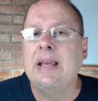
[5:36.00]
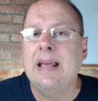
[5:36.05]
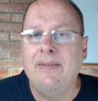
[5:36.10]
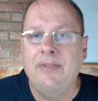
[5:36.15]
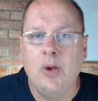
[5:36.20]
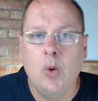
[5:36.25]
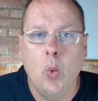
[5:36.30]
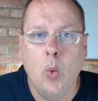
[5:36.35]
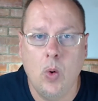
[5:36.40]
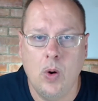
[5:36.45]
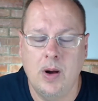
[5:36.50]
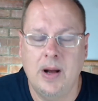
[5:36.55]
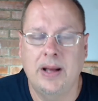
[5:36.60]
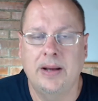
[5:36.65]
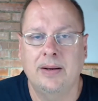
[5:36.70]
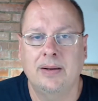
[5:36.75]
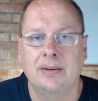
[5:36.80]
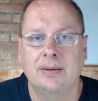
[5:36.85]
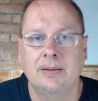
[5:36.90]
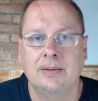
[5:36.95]
And I'll give you
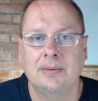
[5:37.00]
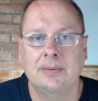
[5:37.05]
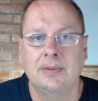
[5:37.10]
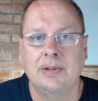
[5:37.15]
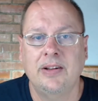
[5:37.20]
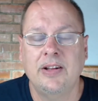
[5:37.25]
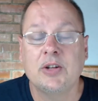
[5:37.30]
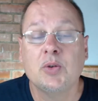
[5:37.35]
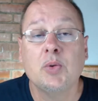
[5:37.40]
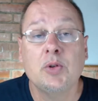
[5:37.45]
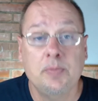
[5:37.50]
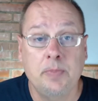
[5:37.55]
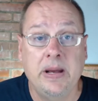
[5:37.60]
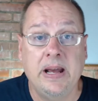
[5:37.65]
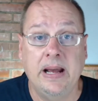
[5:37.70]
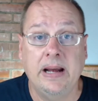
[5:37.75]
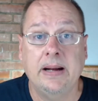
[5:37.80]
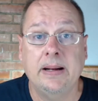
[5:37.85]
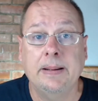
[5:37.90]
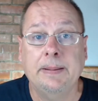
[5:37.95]
one, and this
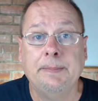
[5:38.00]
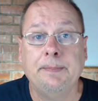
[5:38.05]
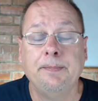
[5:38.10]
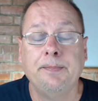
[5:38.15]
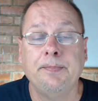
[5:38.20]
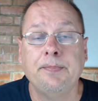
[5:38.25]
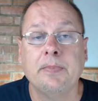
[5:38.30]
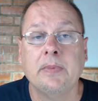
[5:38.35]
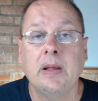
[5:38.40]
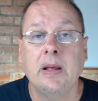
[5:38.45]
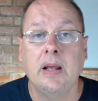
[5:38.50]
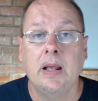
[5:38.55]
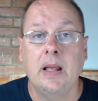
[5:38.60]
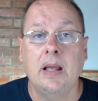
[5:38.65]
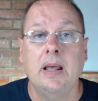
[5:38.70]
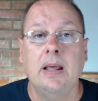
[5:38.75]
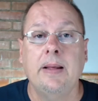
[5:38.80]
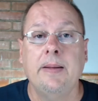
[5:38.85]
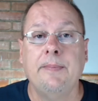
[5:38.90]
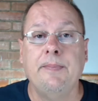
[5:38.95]
one's big.
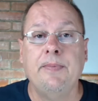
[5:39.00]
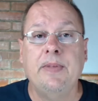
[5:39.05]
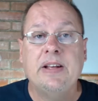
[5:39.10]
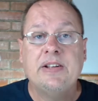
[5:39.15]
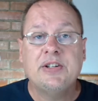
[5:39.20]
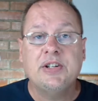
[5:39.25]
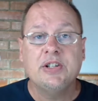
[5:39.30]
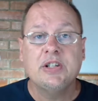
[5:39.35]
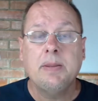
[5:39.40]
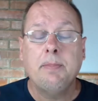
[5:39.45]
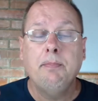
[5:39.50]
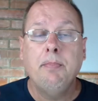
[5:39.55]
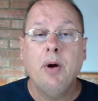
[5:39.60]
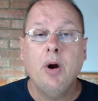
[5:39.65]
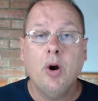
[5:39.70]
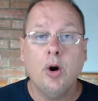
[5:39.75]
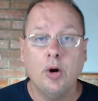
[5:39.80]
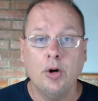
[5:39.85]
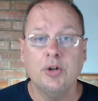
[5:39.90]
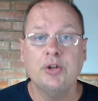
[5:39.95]
This is a
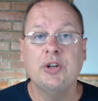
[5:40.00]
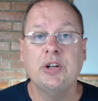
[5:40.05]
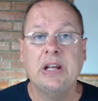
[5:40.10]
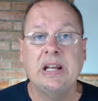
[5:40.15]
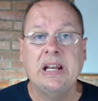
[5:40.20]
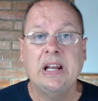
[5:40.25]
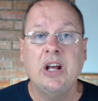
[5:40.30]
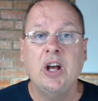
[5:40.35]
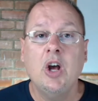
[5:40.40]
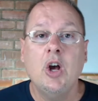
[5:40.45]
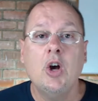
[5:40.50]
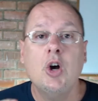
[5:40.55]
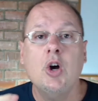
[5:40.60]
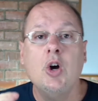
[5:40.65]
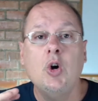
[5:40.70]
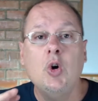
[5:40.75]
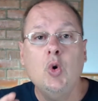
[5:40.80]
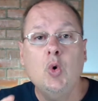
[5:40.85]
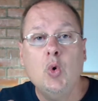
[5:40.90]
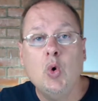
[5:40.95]
person
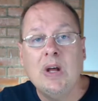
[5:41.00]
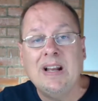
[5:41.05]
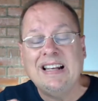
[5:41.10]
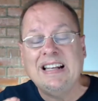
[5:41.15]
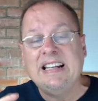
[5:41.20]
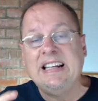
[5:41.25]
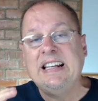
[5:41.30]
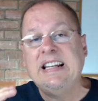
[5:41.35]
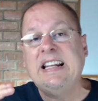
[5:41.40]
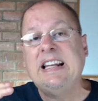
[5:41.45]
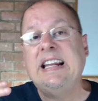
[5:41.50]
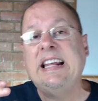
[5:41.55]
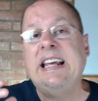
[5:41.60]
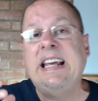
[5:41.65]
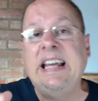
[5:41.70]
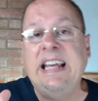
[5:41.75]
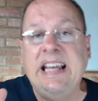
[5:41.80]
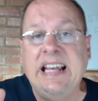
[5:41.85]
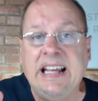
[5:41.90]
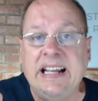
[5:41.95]
who
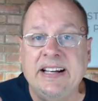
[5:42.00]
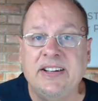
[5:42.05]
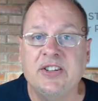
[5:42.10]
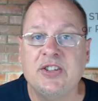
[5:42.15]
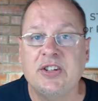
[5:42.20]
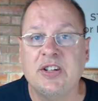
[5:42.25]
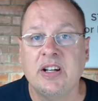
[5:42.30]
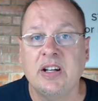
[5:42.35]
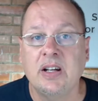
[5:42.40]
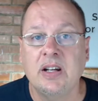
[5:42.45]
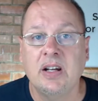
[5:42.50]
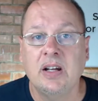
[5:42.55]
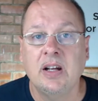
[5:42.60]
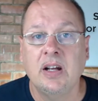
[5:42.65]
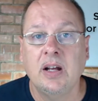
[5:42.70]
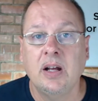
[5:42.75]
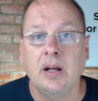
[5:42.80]
leads